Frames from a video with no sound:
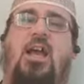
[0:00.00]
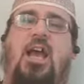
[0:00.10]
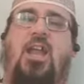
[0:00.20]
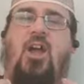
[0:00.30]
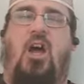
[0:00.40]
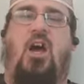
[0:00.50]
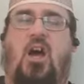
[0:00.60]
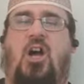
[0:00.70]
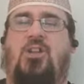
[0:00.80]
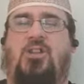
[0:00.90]
and
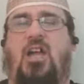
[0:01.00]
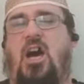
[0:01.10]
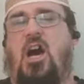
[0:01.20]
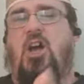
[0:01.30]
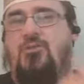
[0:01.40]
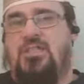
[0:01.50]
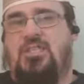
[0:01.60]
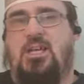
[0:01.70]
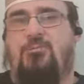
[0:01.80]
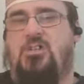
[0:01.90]
hard, harder in
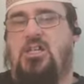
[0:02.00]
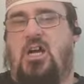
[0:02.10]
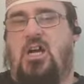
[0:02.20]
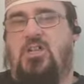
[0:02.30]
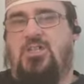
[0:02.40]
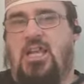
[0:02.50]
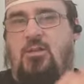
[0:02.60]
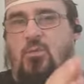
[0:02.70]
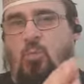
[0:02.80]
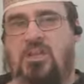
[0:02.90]
some regards
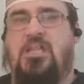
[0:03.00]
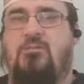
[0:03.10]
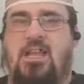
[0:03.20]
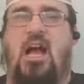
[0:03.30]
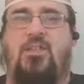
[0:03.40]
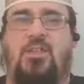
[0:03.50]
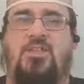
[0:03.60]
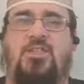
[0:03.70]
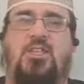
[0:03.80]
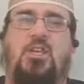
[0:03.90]
and weaker in others.